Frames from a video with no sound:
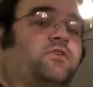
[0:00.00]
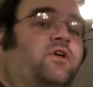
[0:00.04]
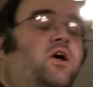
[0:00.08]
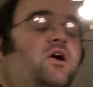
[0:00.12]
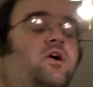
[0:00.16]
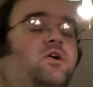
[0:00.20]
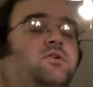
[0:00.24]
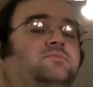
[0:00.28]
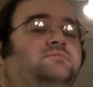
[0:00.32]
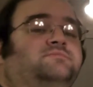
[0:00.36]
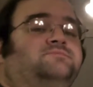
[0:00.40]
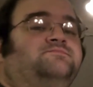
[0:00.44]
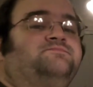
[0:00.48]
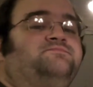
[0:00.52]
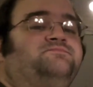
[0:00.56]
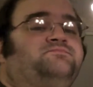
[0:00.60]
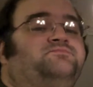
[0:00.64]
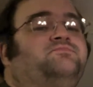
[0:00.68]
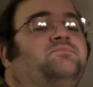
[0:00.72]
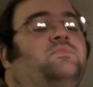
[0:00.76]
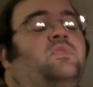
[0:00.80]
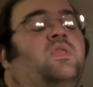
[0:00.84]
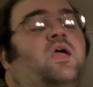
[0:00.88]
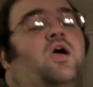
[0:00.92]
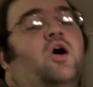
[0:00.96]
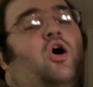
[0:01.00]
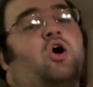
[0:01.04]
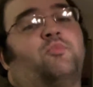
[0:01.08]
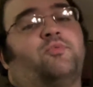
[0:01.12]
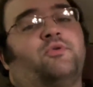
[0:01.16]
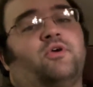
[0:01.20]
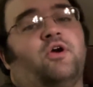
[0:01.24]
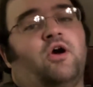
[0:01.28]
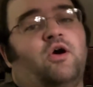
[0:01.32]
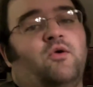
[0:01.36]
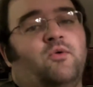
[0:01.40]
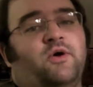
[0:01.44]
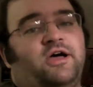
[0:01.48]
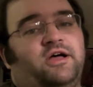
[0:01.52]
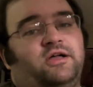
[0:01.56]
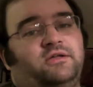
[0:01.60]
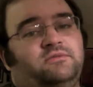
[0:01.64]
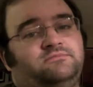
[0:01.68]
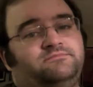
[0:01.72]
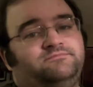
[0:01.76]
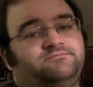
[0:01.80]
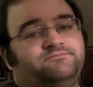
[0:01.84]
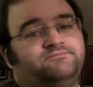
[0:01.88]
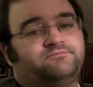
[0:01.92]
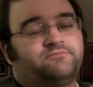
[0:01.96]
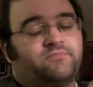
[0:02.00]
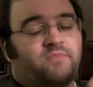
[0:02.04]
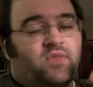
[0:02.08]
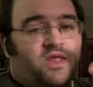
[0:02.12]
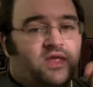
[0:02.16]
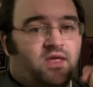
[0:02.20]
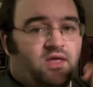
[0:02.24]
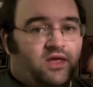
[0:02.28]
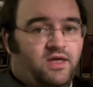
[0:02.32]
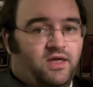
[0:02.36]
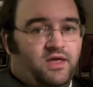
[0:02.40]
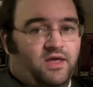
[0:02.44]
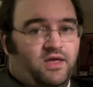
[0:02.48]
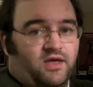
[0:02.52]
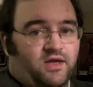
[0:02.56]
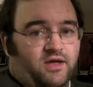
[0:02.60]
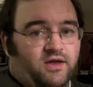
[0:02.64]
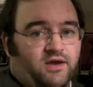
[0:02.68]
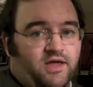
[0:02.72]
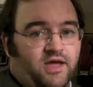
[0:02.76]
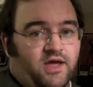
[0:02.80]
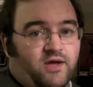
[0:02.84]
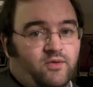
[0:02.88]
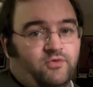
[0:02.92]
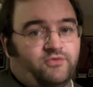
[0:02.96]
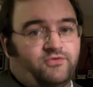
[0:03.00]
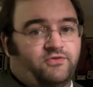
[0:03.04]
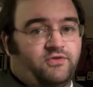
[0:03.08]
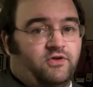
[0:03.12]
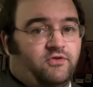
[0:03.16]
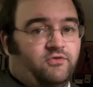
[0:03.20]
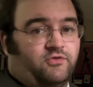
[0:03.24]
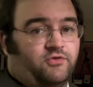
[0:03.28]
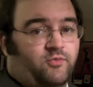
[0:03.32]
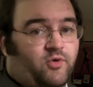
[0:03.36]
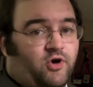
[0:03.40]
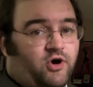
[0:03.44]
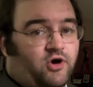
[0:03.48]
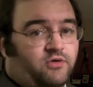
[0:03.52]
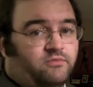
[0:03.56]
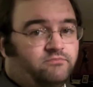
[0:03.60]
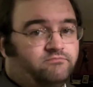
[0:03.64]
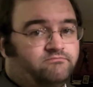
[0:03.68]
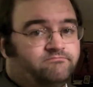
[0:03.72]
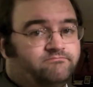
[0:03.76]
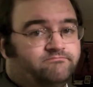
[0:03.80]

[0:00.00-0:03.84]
So, I hope you're all well, and I will see you tomorrow.